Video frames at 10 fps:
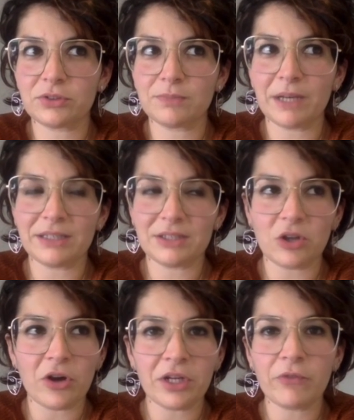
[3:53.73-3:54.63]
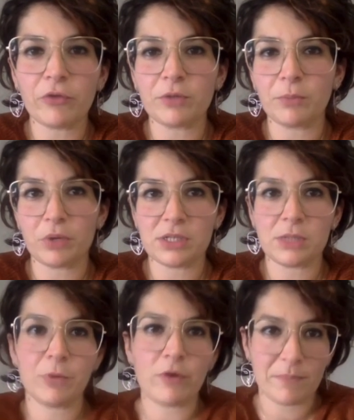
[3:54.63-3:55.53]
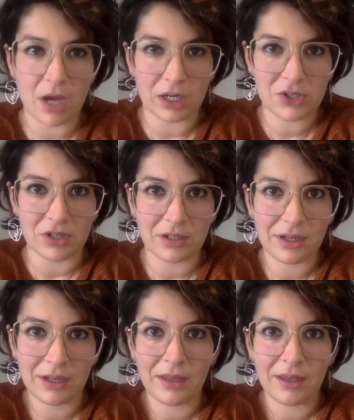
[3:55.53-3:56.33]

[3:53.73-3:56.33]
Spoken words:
by starting from the principle of abduction.